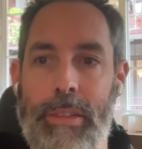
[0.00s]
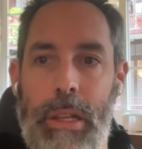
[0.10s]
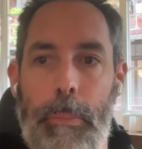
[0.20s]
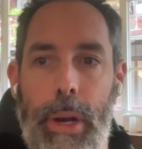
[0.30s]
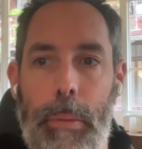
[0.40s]
Well,
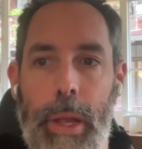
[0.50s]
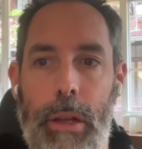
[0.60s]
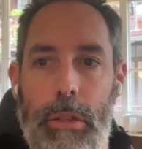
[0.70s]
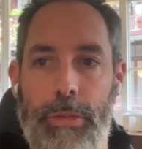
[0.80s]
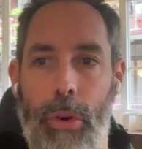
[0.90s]
simply
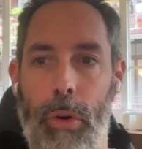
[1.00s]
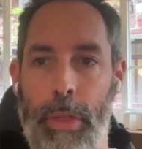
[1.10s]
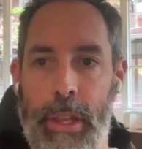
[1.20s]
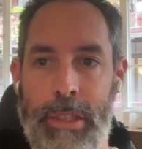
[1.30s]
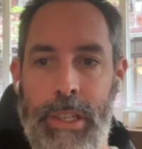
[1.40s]
because
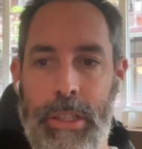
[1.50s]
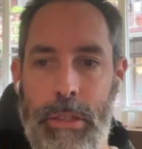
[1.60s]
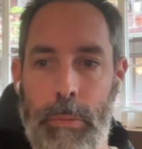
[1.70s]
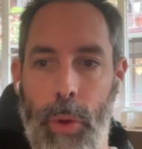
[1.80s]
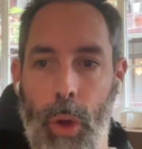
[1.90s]
for the assistant,